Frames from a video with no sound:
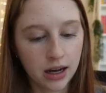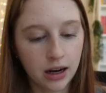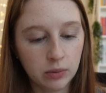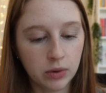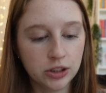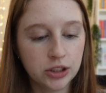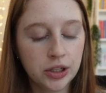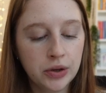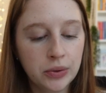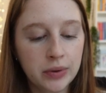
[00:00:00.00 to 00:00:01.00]
I want
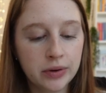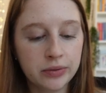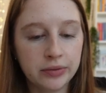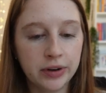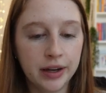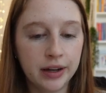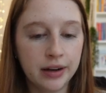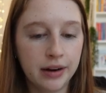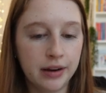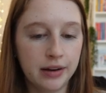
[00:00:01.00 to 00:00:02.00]
to
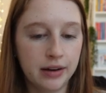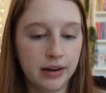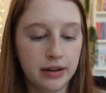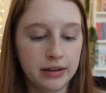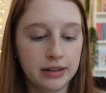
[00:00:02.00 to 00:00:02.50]
read a